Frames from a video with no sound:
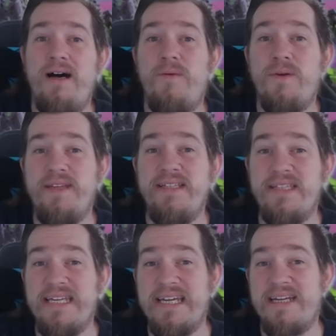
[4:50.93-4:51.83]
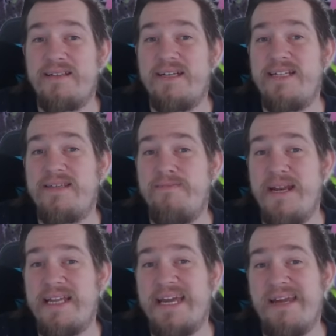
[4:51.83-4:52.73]
within the Inklands
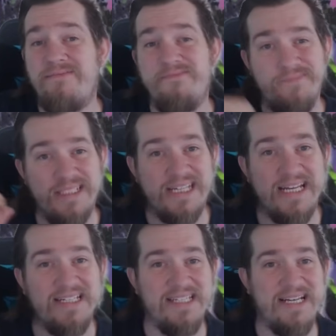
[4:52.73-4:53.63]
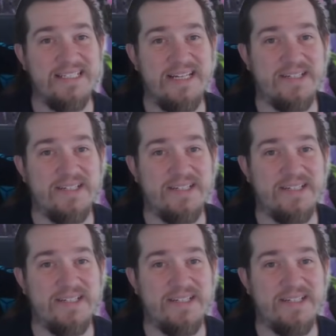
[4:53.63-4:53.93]
metagame. Let's get into the next deck